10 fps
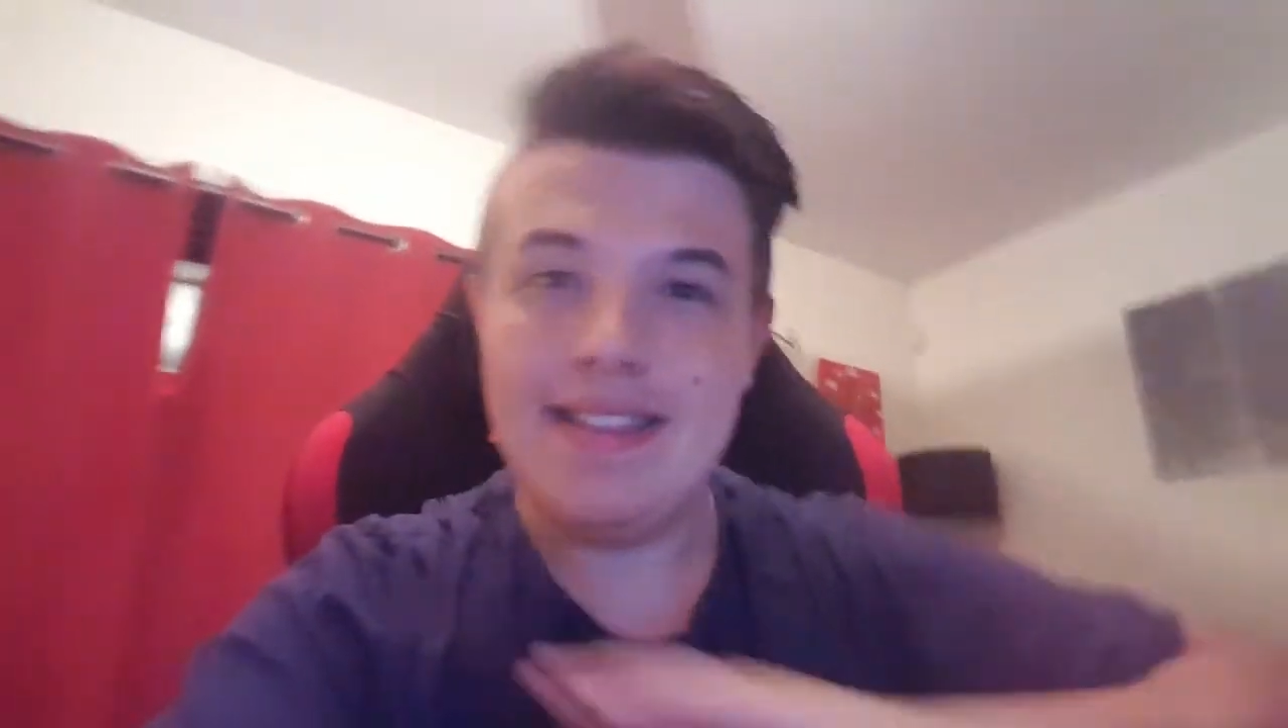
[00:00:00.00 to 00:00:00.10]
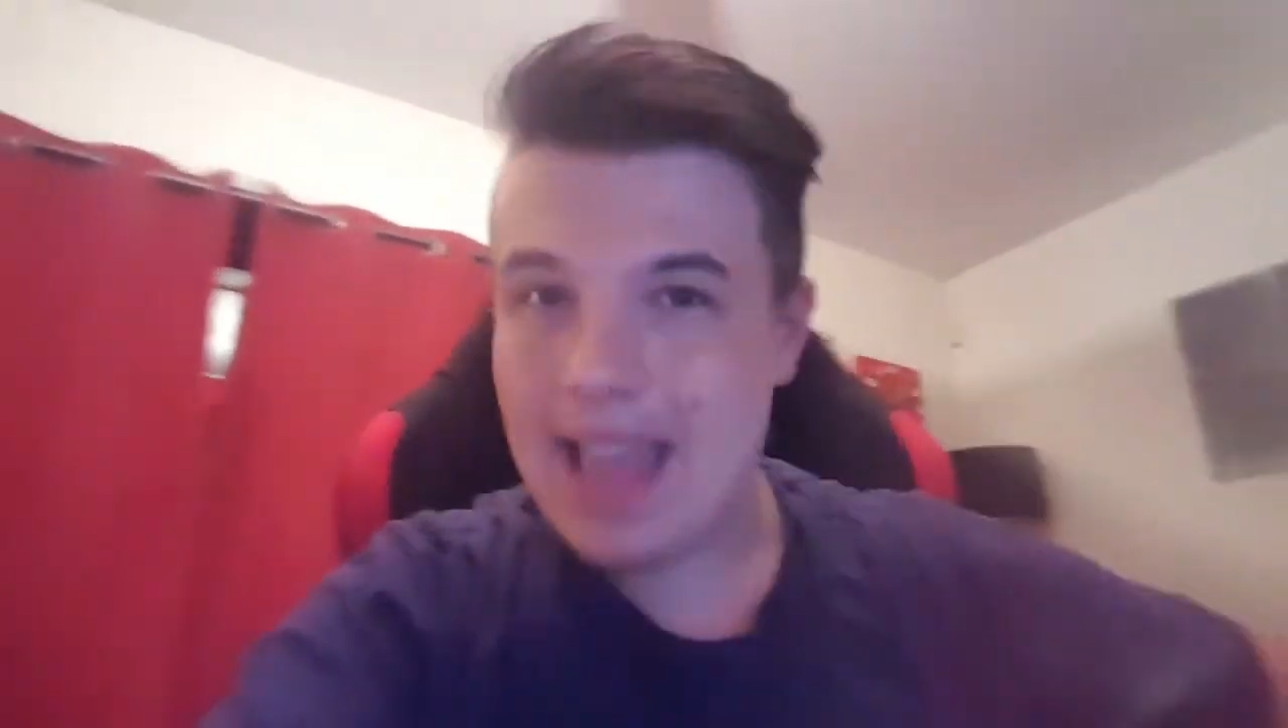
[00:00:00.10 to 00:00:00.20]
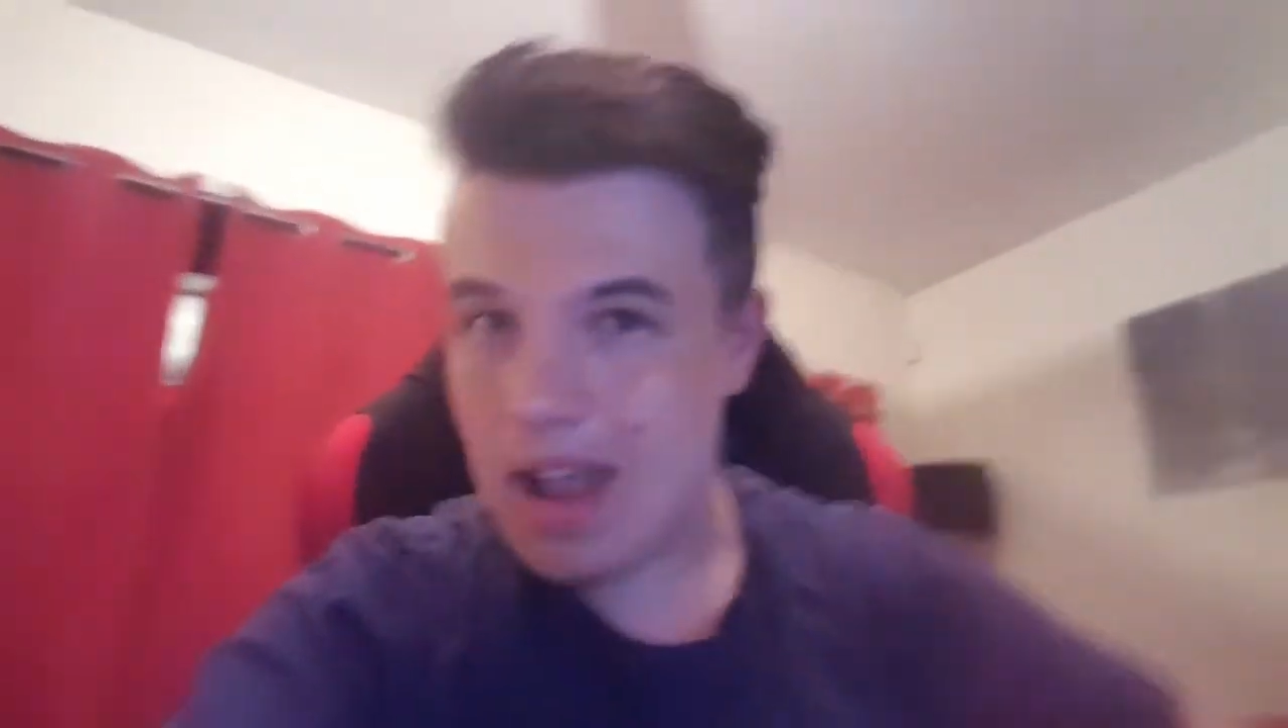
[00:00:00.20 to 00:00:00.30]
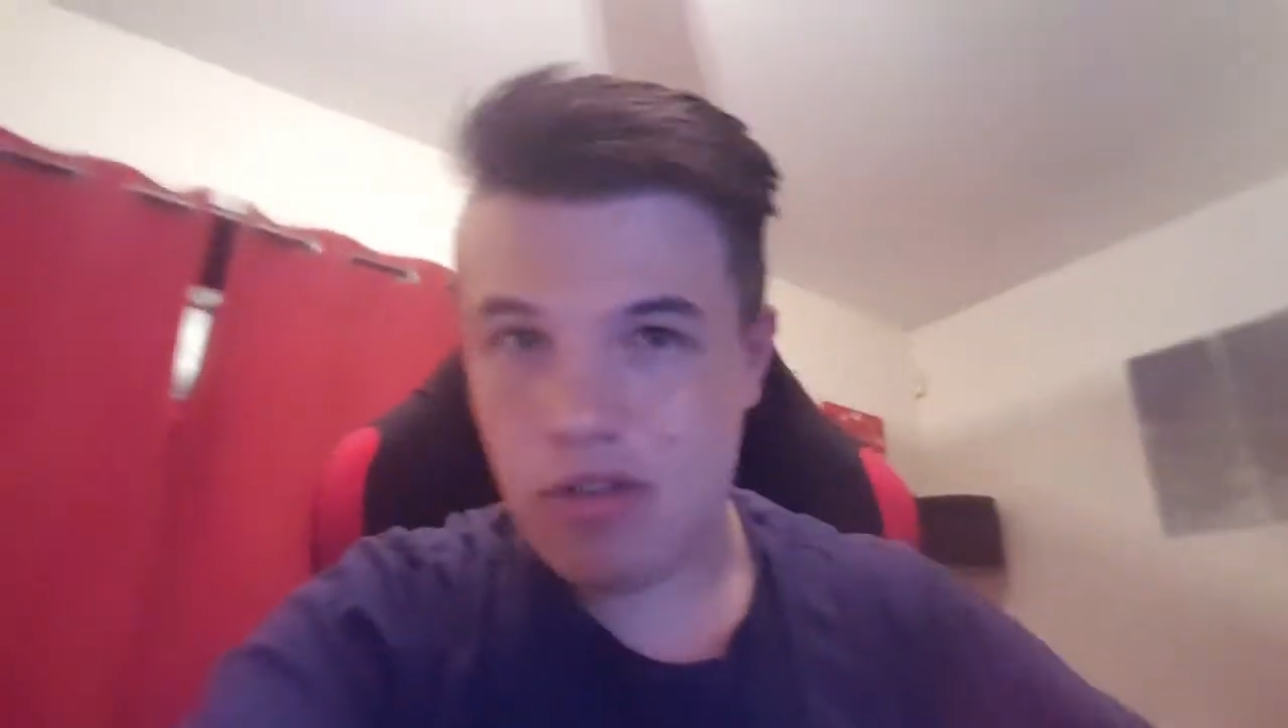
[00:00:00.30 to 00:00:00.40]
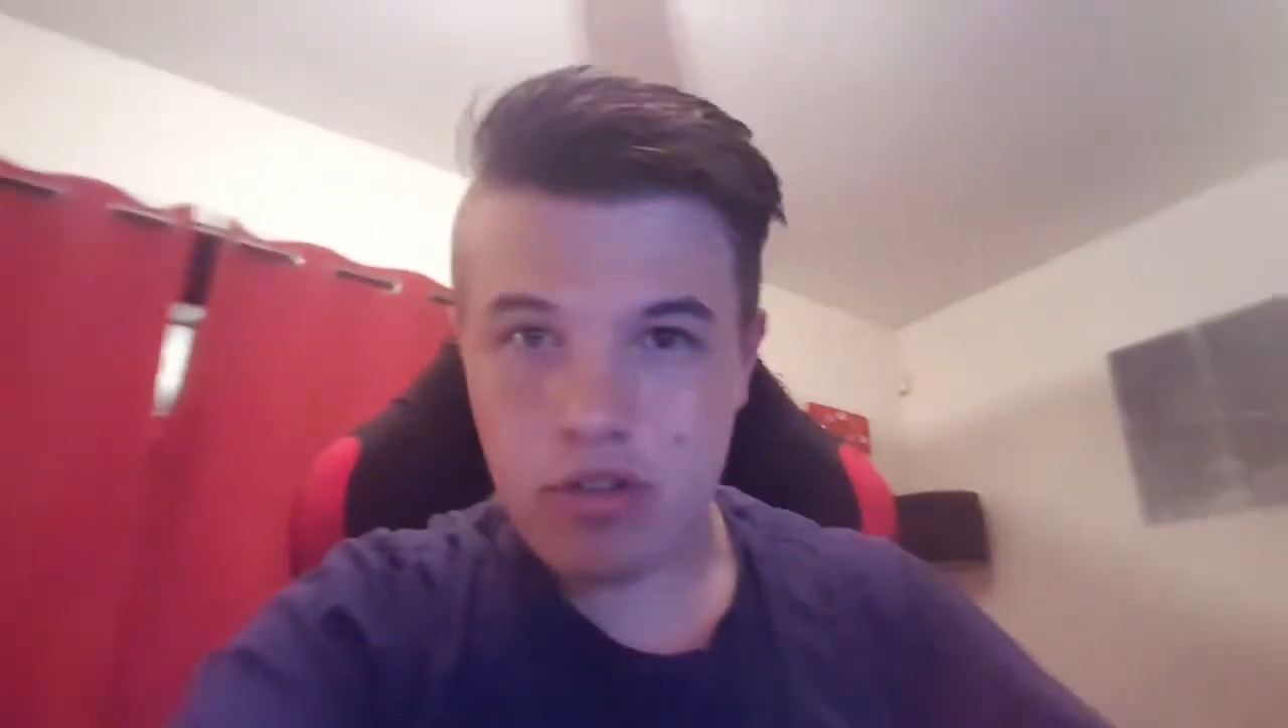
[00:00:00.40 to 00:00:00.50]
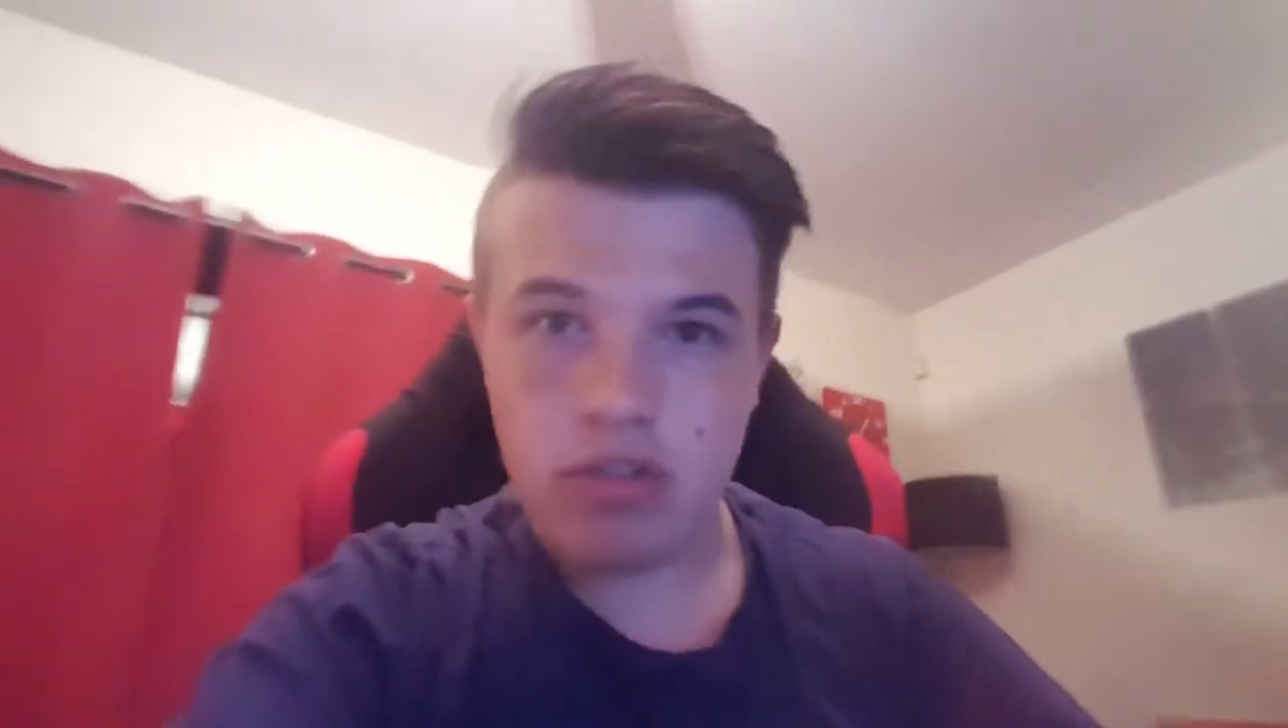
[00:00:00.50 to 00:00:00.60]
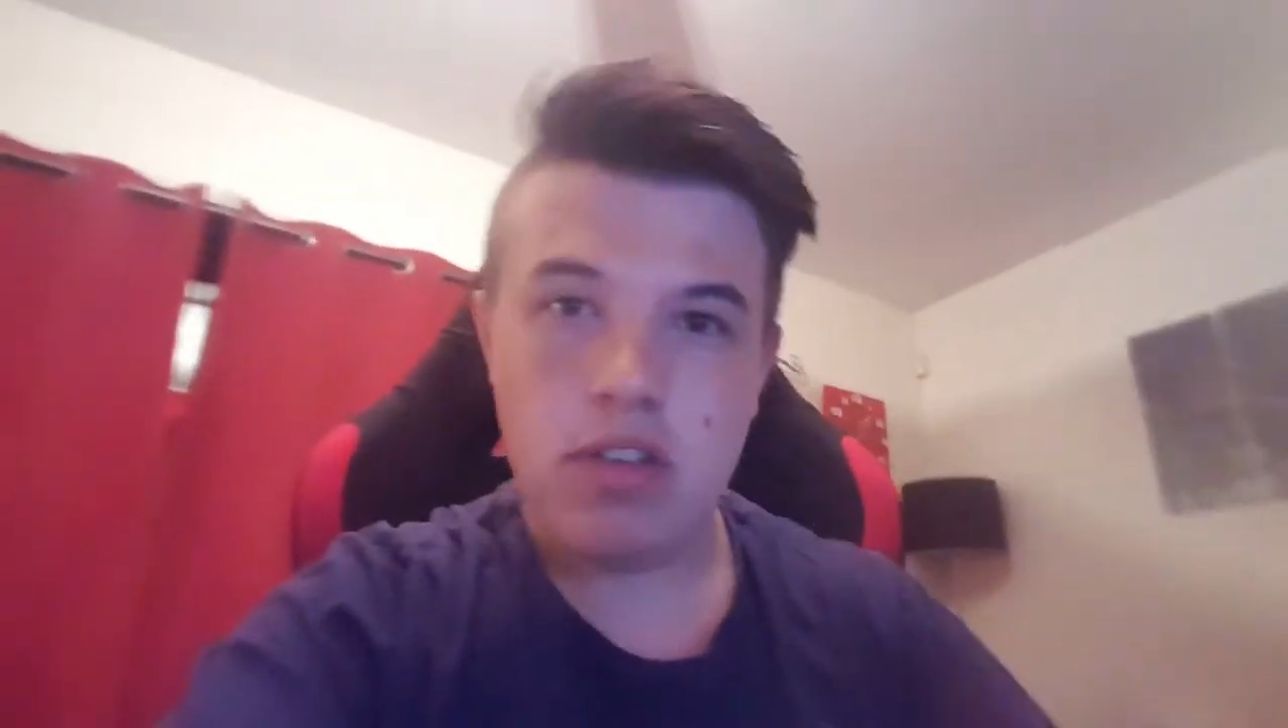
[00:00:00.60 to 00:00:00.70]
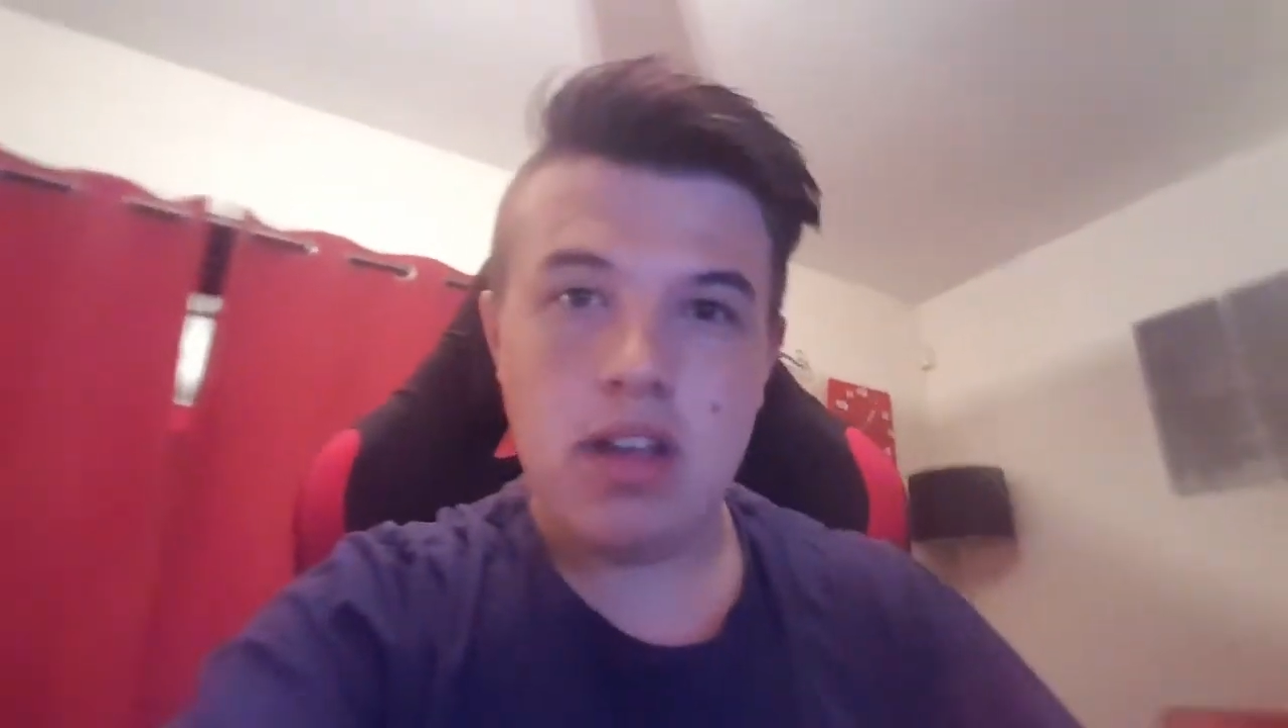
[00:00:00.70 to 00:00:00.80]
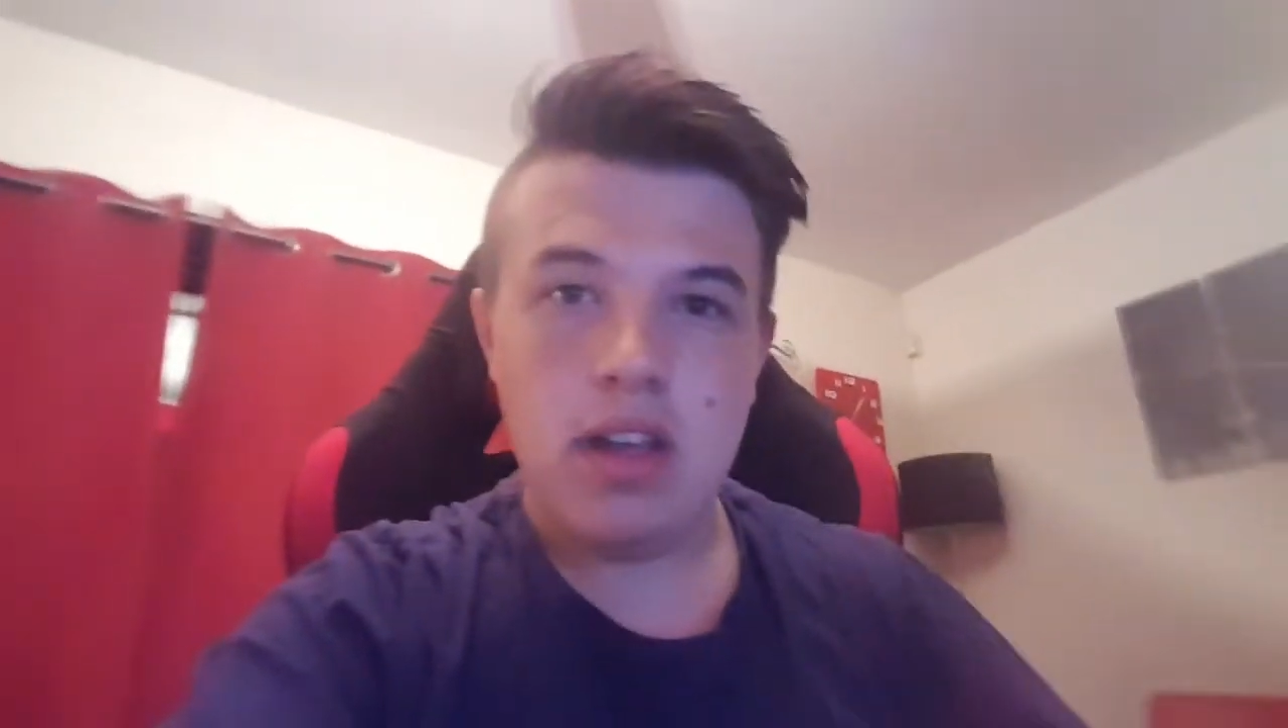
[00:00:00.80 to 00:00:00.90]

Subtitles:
terrors.